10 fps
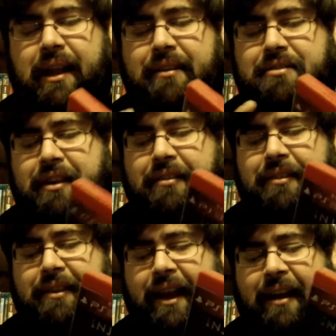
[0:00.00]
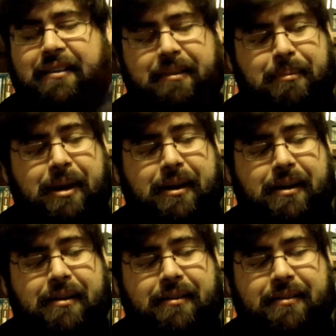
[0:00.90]
Injustice Gods
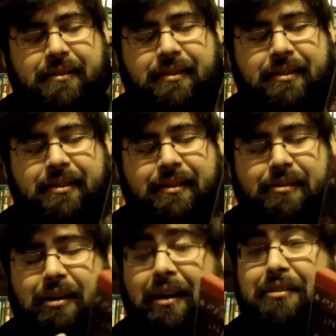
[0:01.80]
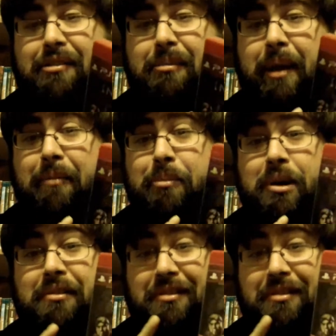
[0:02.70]
Among Us, their roster made more